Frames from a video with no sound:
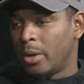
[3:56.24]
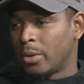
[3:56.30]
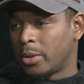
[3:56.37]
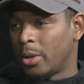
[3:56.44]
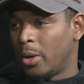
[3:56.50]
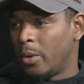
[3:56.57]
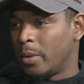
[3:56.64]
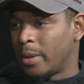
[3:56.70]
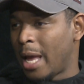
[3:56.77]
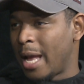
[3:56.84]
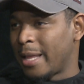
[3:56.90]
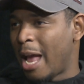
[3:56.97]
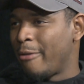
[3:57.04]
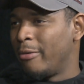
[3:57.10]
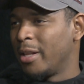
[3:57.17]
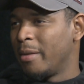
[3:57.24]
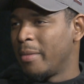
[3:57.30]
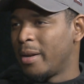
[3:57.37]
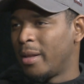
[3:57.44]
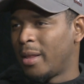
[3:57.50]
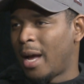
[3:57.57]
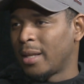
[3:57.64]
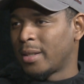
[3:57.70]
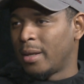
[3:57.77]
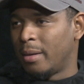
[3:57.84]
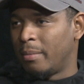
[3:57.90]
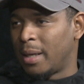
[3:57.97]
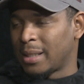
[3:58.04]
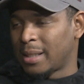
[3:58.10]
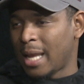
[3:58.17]
So that really meant a lot to
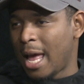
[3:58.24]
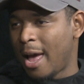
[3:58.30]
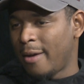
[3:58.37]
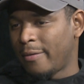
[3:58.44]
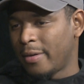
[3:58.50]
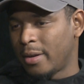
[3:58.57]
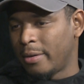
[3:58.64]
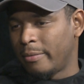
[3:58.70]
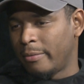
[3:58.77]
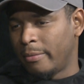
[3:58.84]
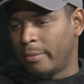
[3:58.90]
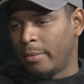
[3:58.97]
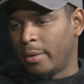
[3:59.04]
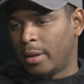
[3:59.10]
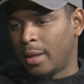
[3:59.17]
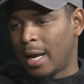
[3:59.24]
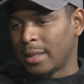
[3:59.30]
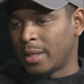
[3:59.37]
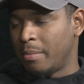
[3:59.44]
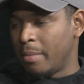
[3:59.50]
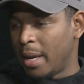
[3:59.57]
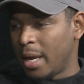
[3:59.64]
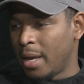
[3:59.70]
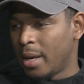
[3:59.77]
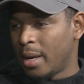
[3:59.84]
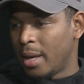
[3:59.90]
my staff and a lot to me,